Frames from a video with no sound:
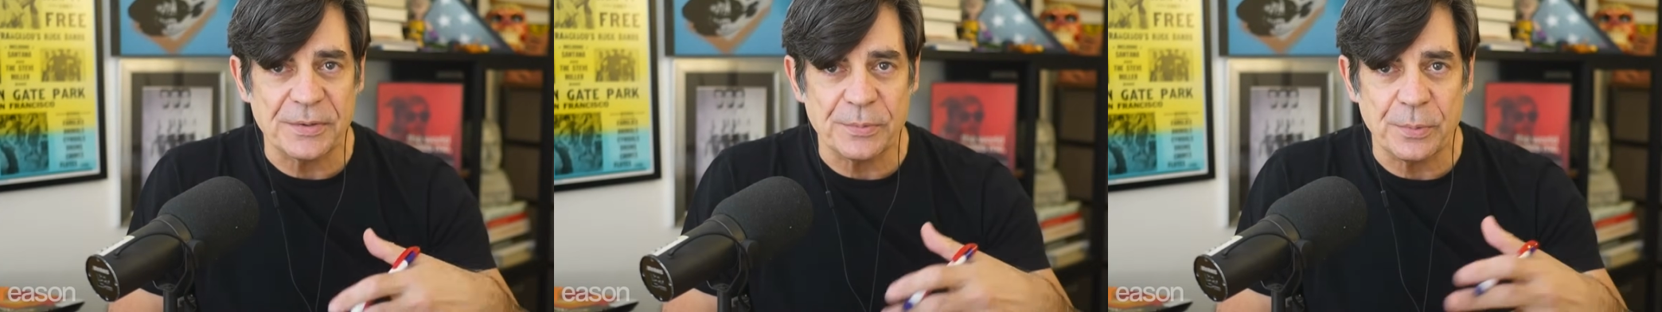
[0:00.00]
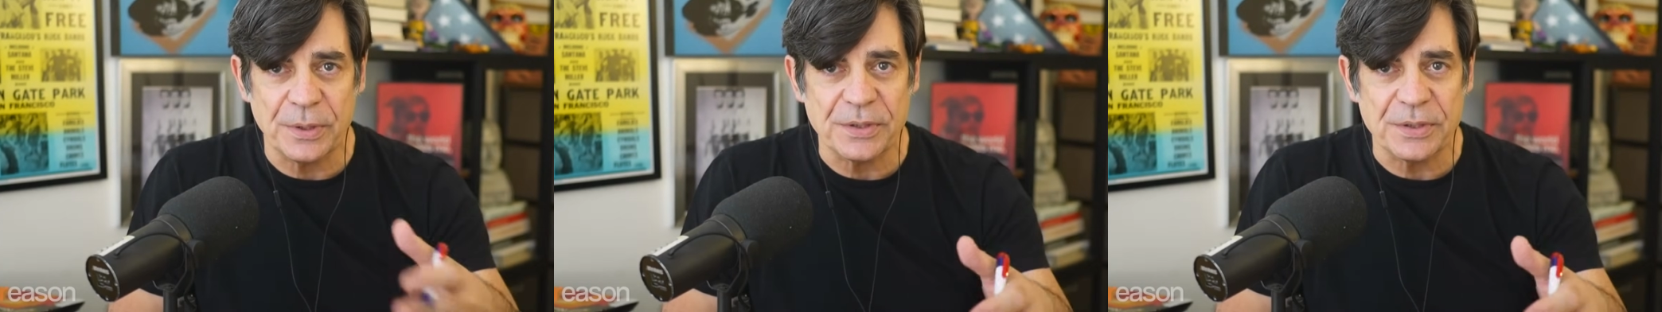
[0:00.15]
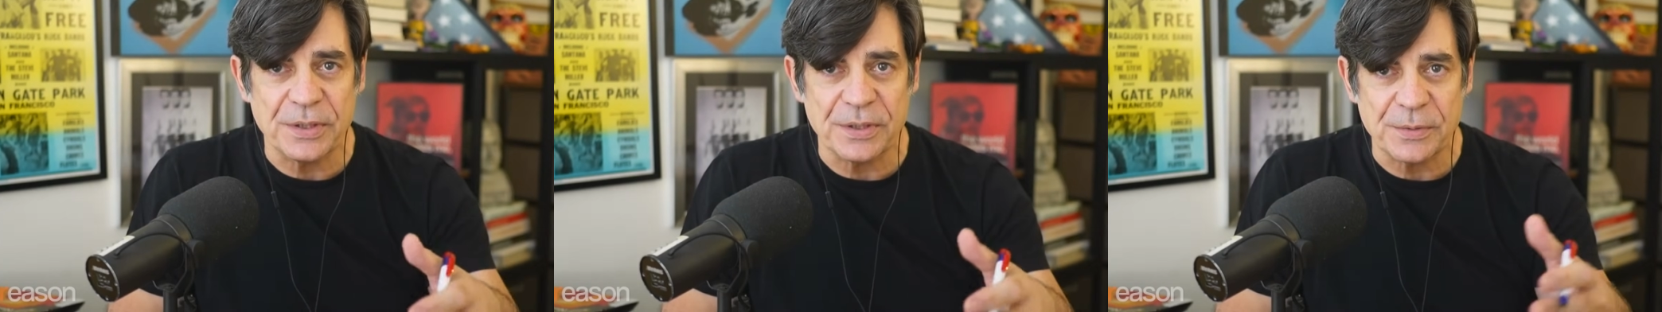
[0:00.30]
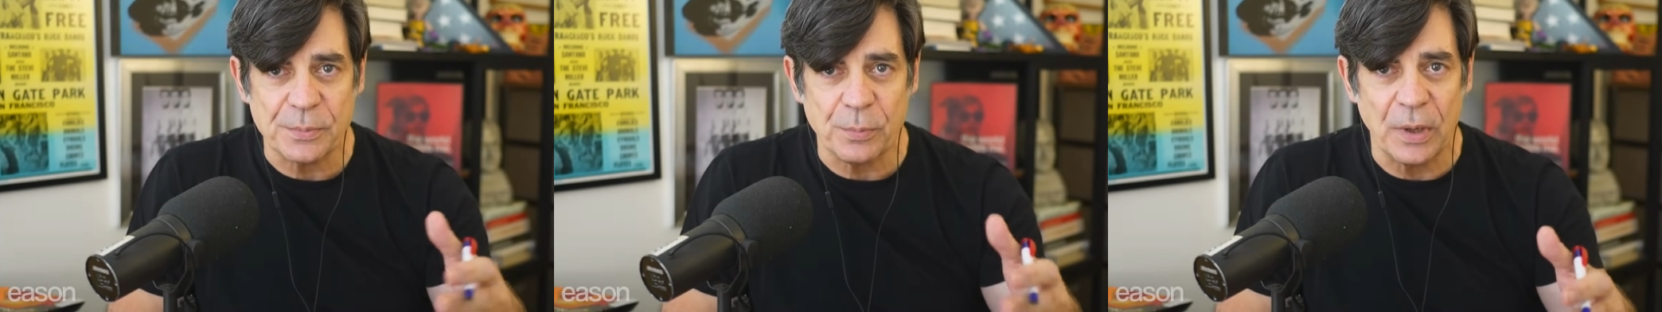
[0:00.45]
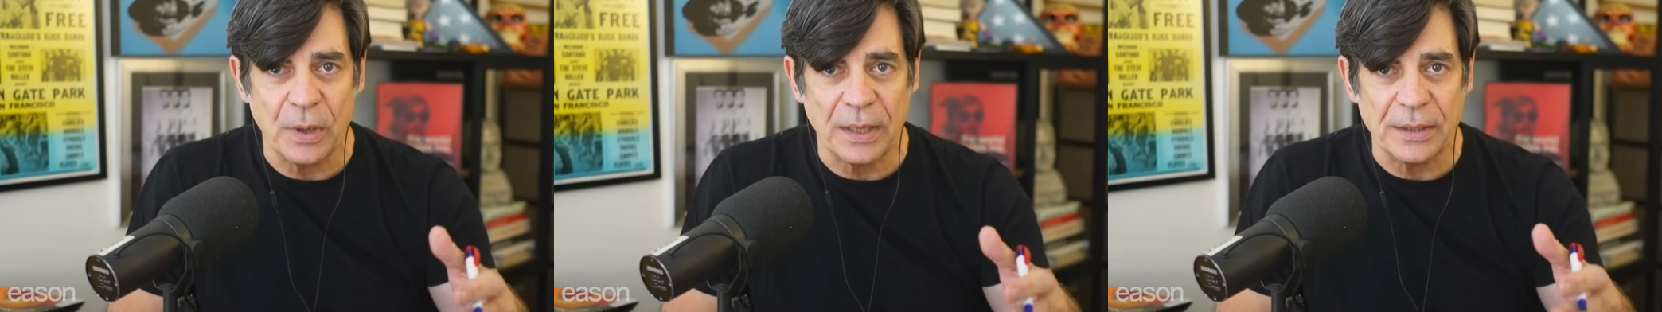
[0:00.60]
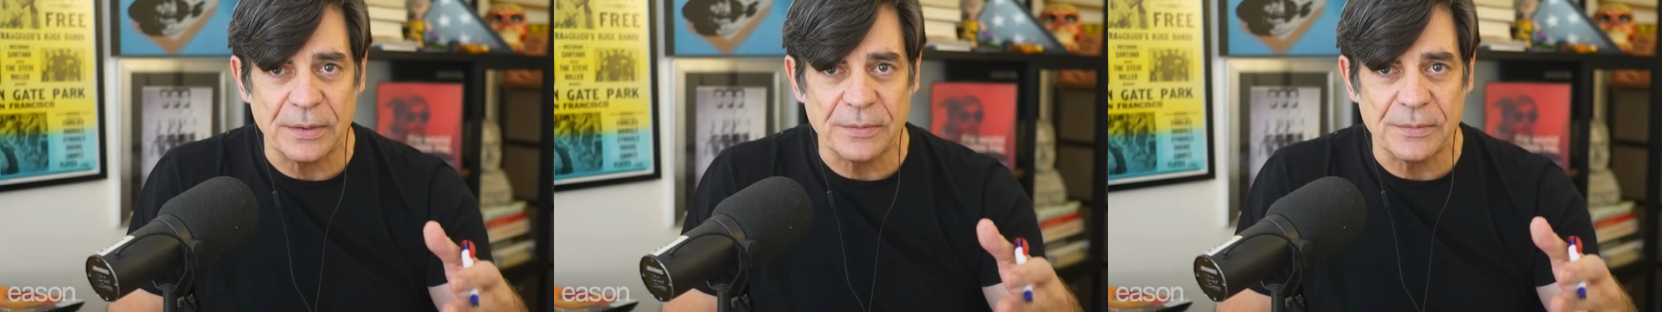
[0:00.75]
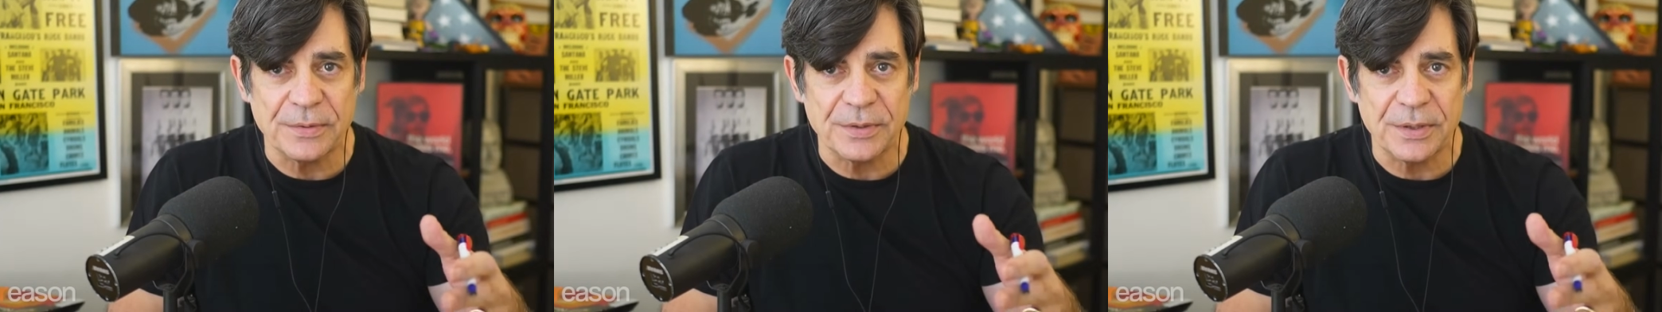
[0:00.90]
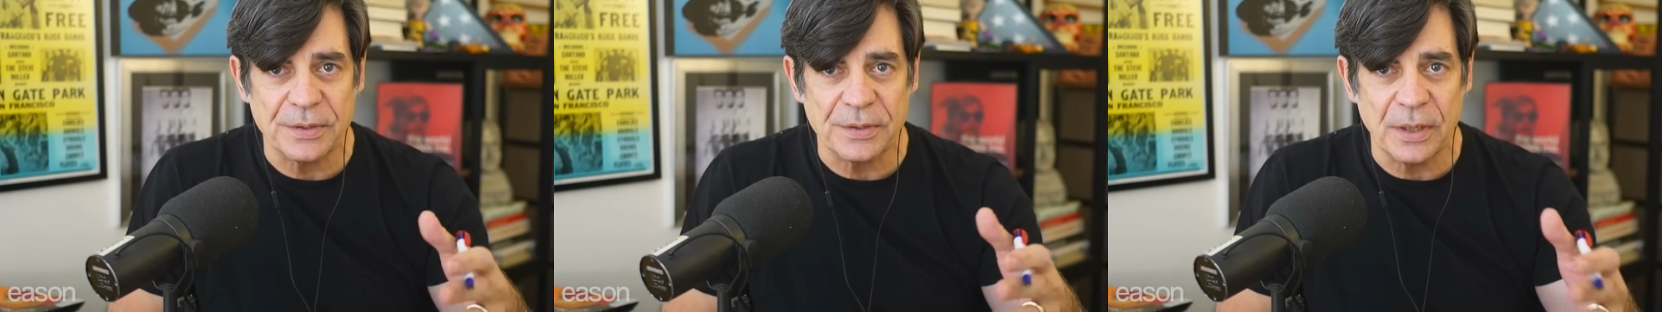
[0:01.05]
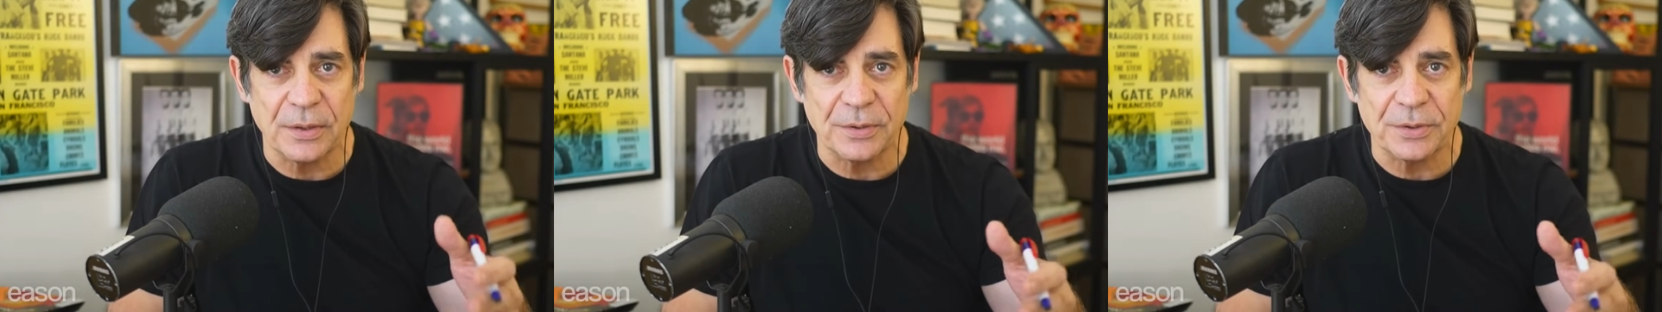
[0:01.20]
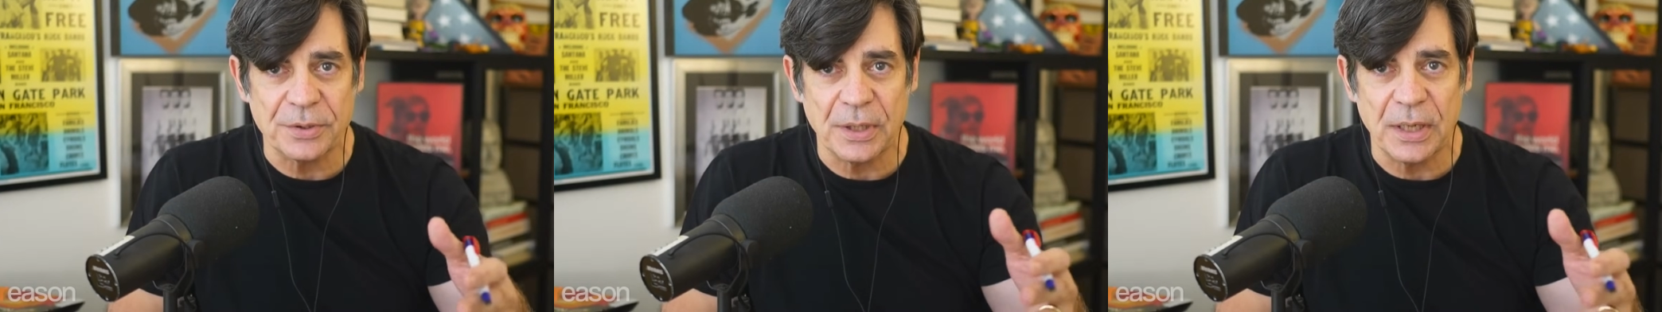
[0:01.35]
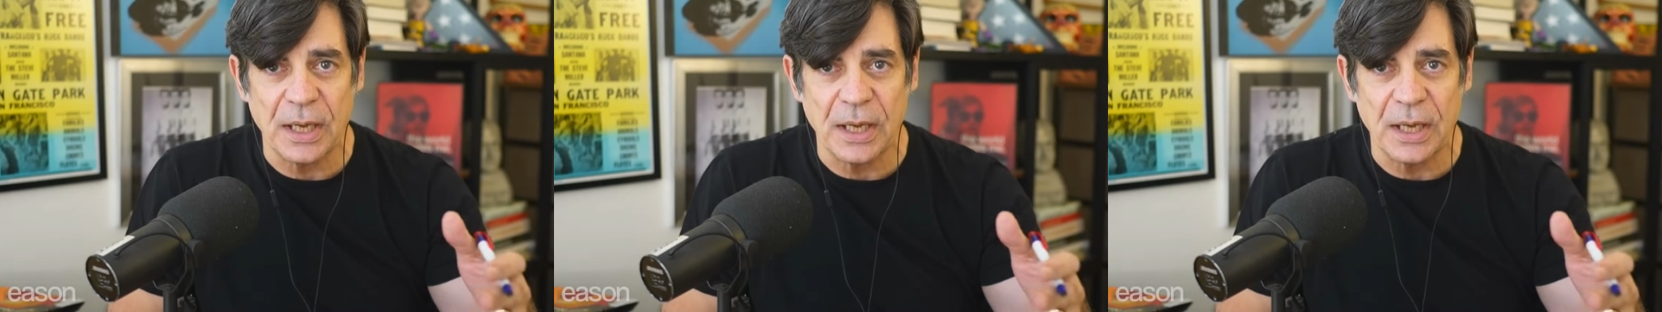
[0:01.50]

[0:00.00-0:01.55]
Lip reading: which is what Satoshi